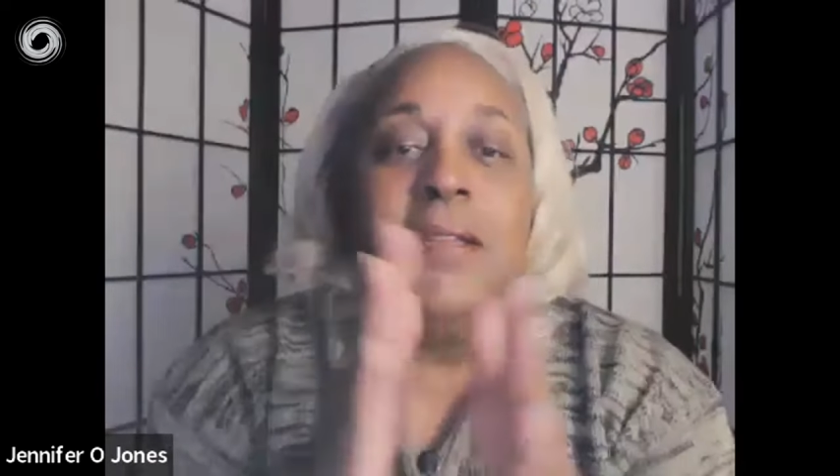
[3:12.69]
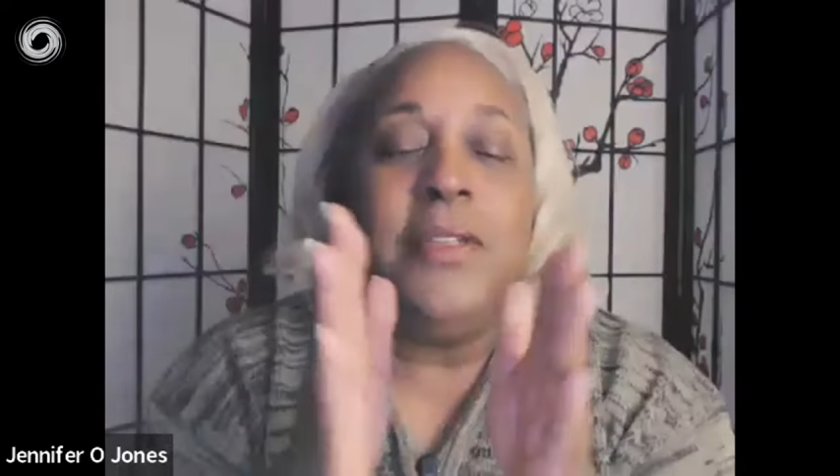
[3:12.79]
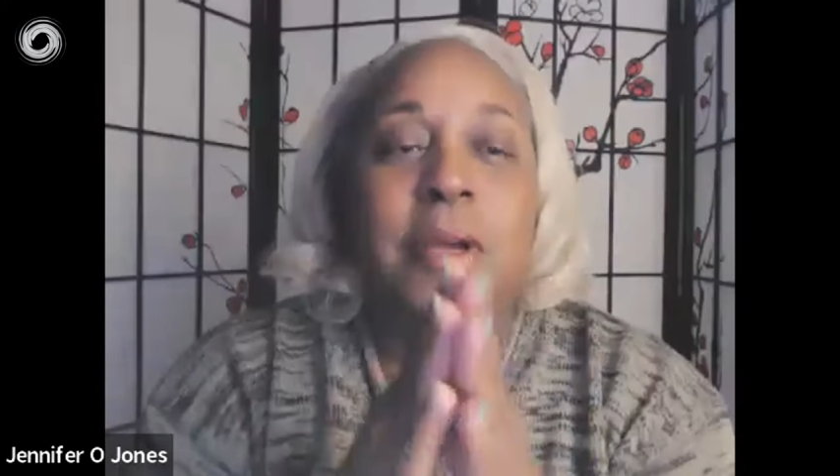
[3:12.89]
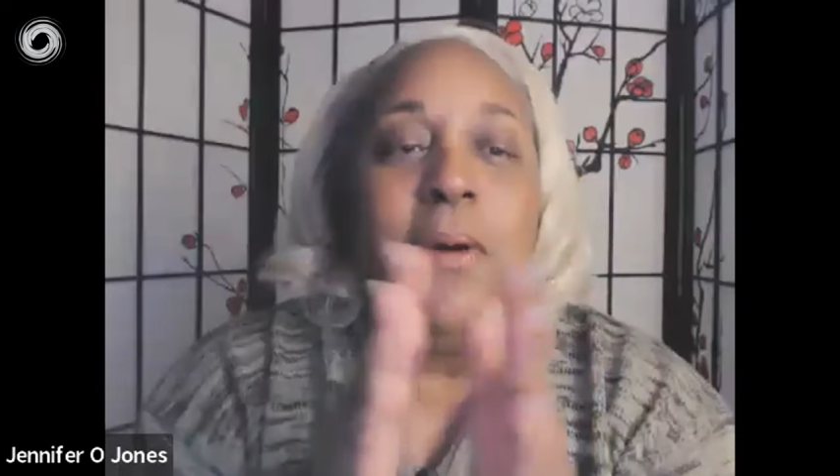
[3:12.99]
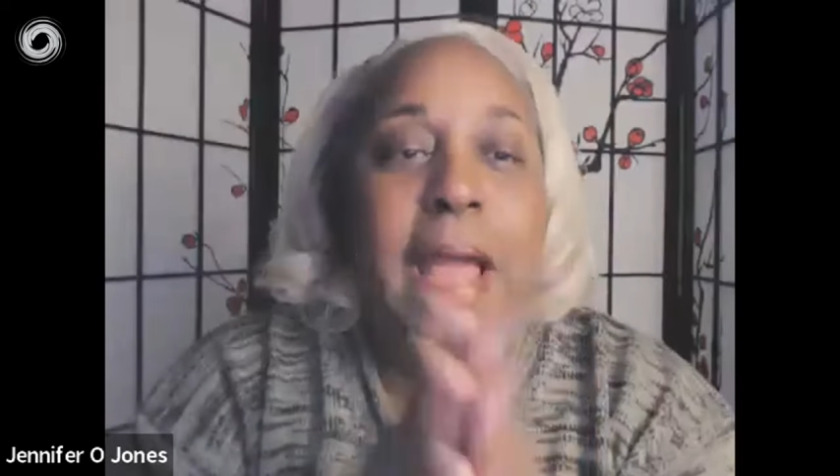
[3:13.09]

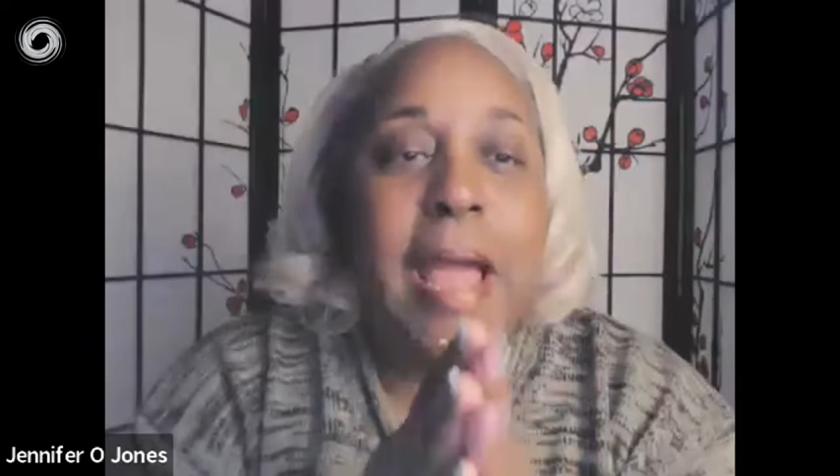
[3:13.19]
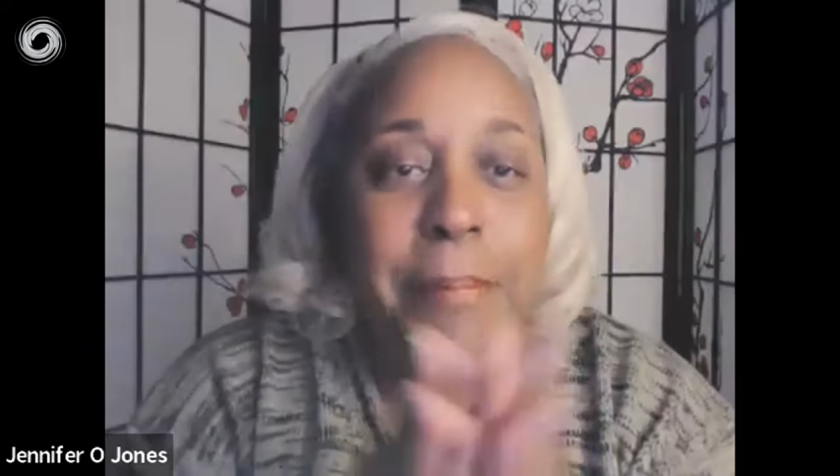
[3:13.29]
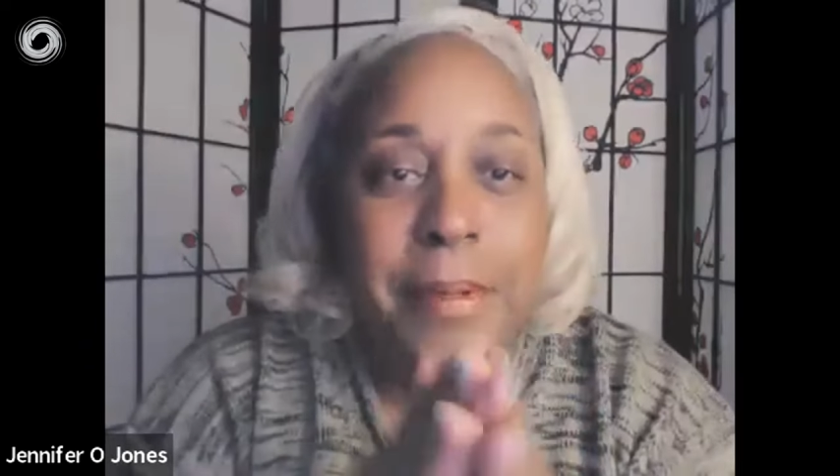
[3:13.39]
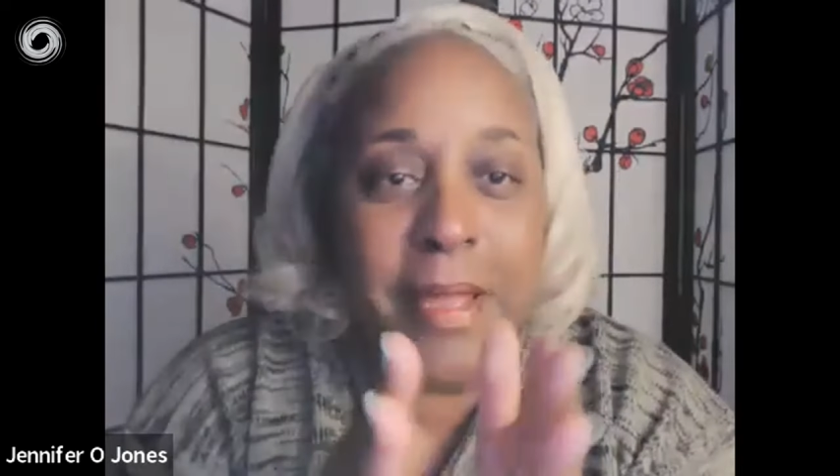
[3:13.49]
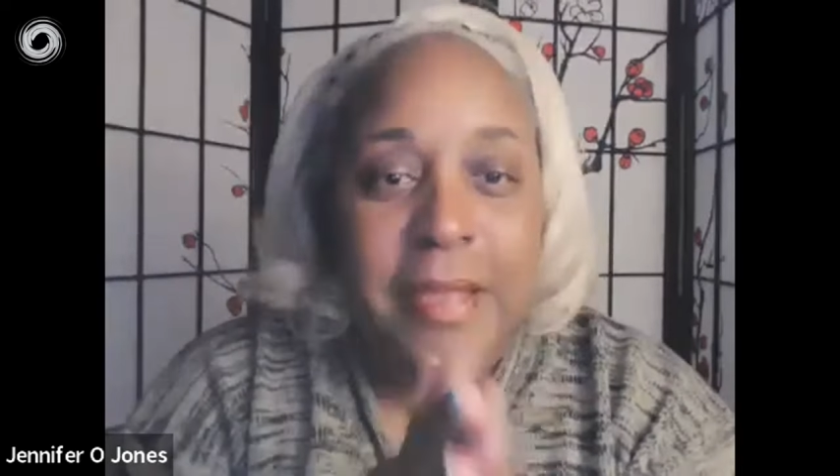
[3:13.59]
so
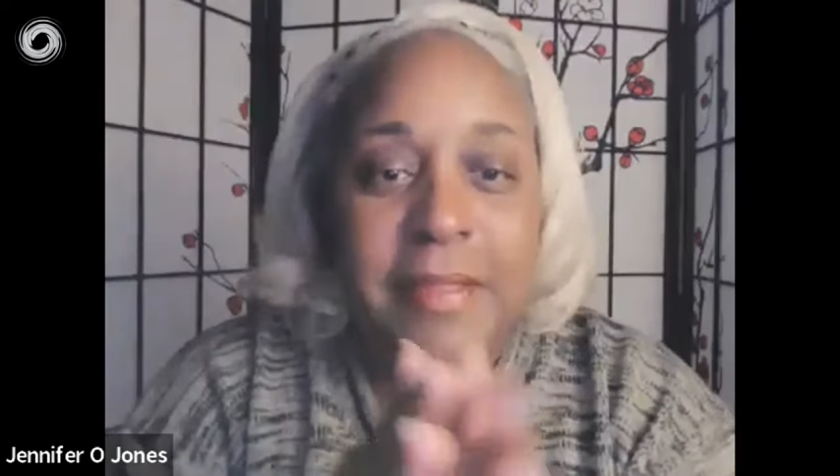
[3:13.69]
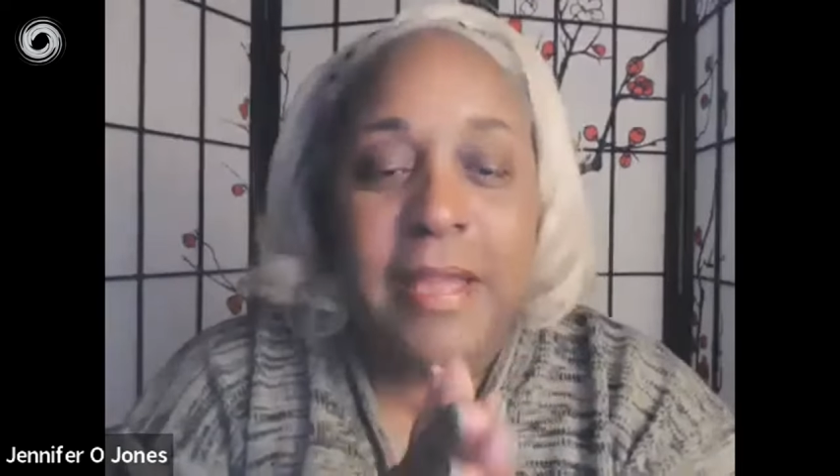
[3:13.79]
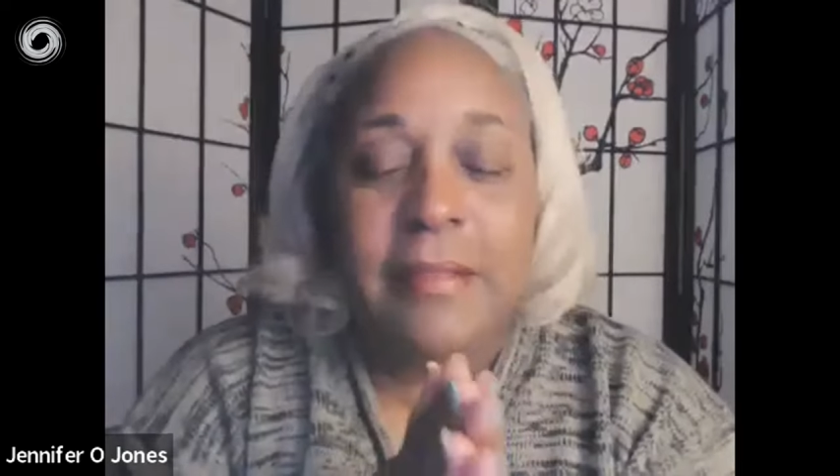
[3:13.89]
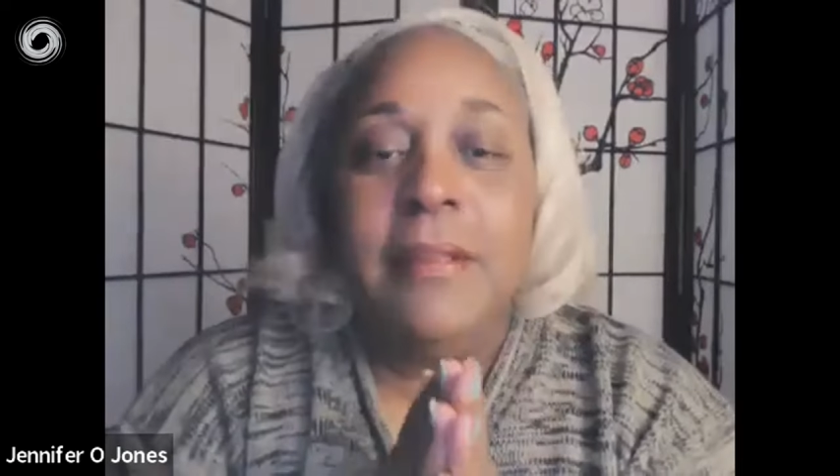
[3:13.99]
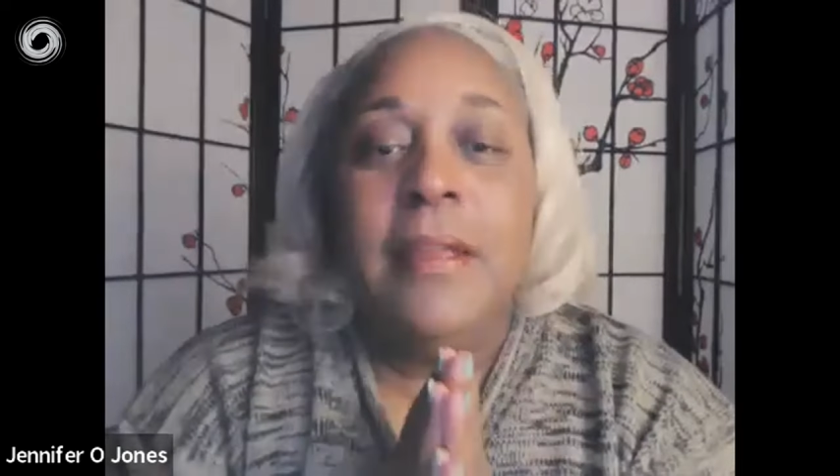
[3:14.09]
happy
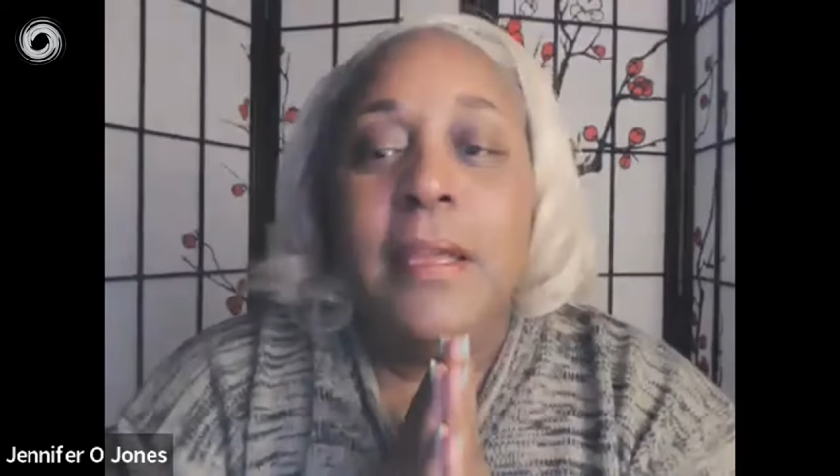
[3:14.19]
that